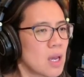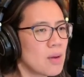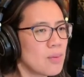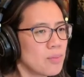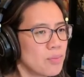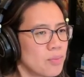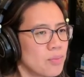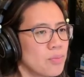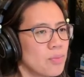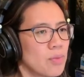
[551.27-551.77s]
Yeah,
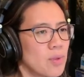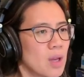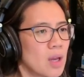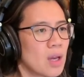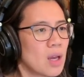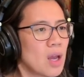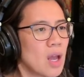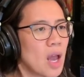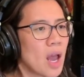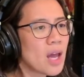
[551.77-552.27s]
yeah.
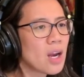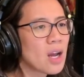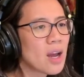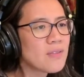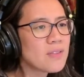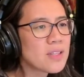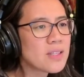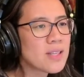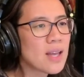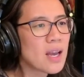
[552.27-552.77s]
And I
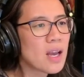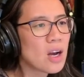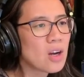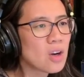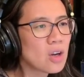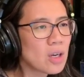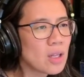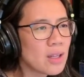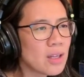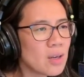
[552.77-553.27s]
have to say, I
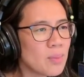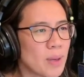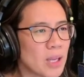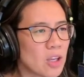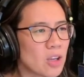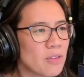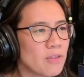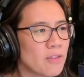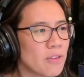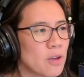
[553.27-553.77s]
got a little bit
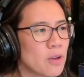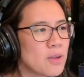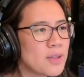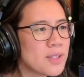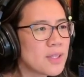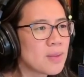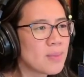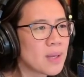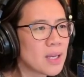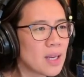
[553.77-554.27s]
confused
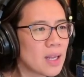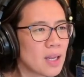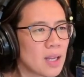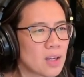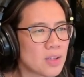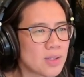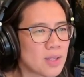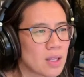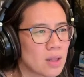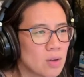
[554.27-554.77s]
at the beginning
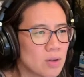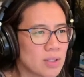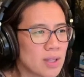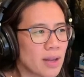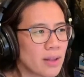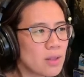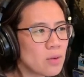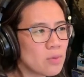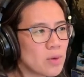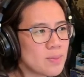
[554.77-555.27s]
because it looks
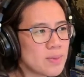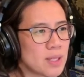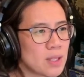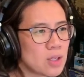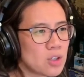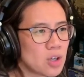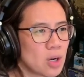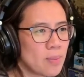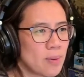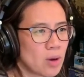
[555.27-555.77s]
like the ribs at the
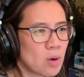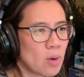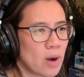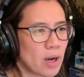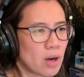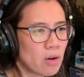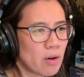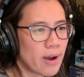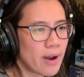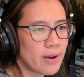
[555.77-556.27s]
top are
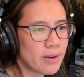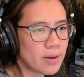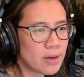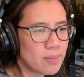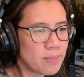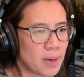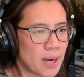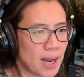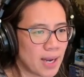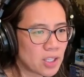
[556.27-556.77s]
quite
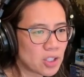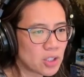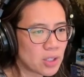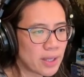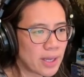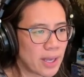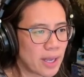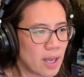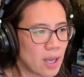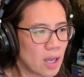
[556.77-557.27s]
crowded, but
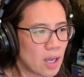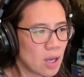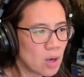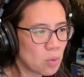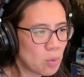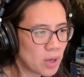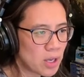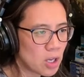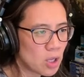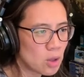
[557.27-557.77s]
actually
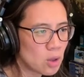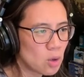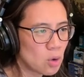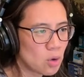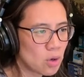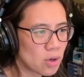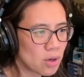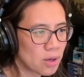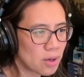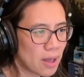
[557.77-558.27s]
when you
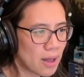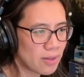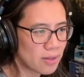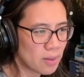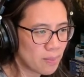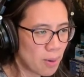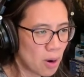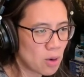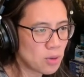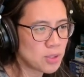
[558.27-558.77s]
look at
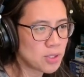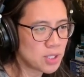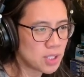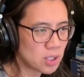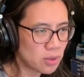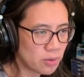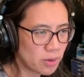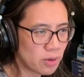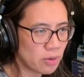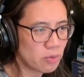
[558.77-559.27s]
the
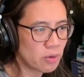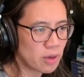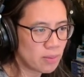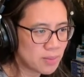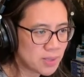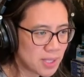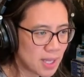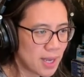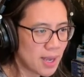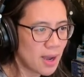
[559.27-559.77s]
posterior
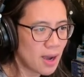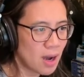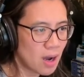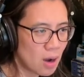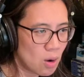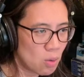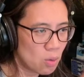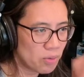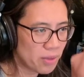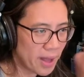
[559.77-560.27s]
ribs, they
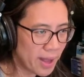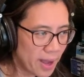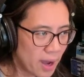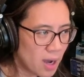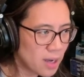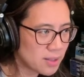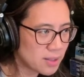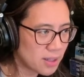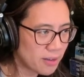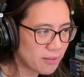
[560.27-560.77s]
are
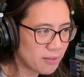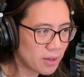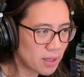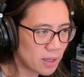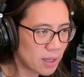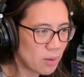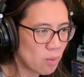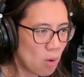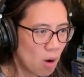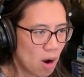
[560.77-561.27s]

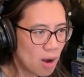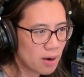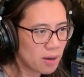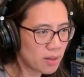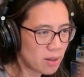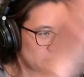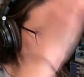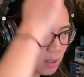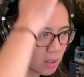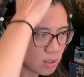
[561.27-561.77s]
definitely wider
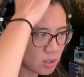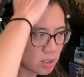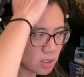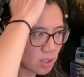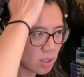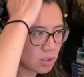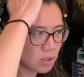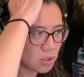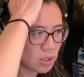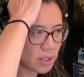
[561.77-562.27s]
than the
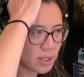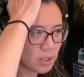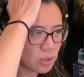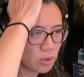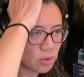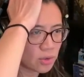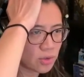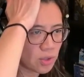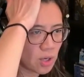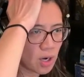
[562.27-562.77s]

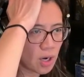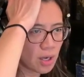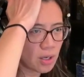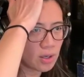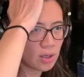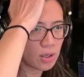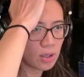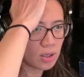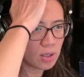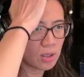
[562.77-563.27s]
contralateral side.